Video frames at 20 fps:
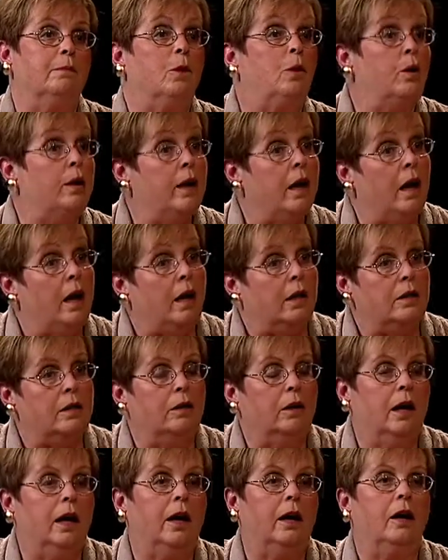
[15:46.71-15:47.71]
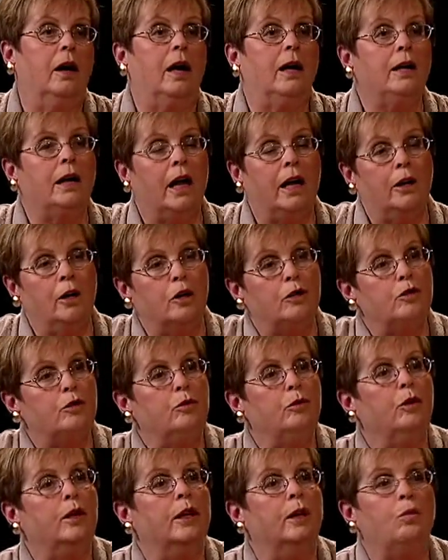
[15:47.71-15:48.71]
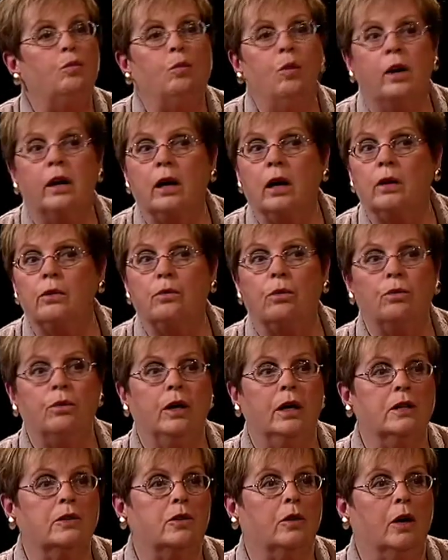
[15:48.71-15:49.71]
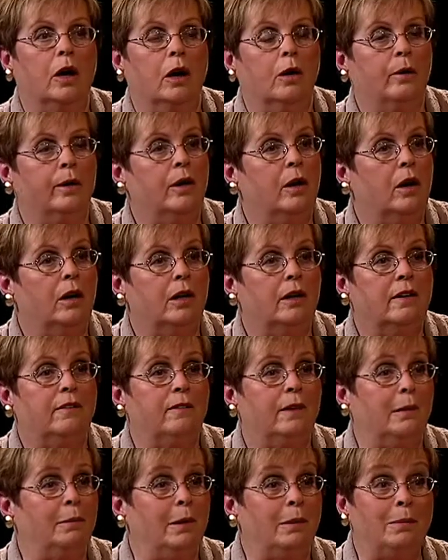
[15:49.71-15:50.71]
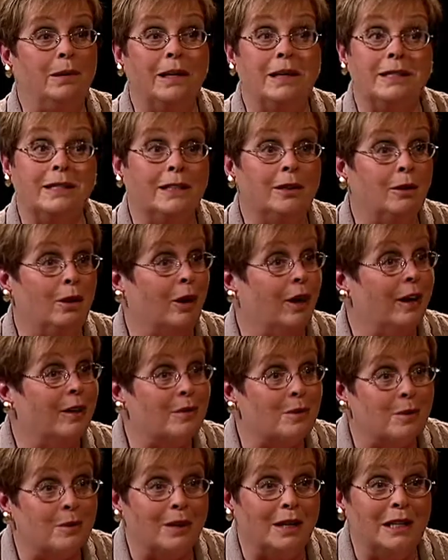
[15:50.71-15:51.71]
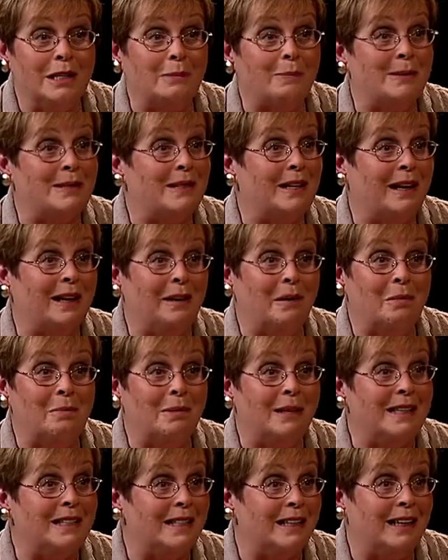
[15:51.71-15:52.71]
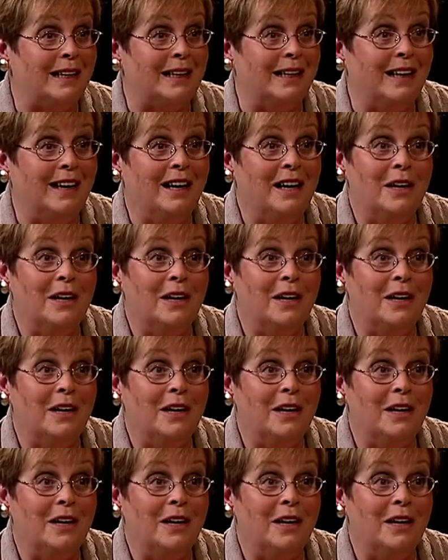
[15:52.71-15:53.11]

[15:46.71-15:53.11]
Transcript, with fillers: Or not? I also look at what other things are going on in the family, because there are other things beside obesity.